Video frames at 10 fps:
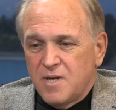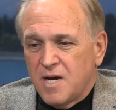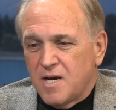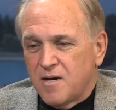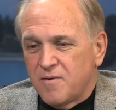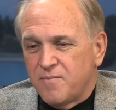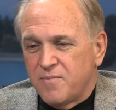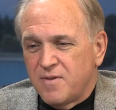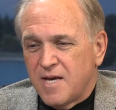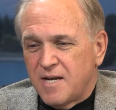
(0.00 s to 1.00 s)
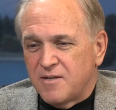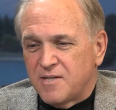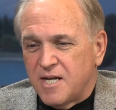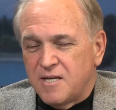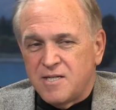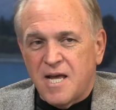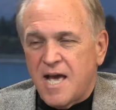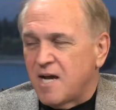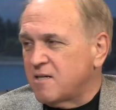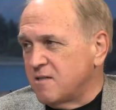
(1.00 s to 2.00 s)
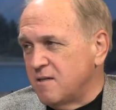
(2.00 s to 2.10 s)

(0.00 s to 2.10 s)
Uh, that is a tax,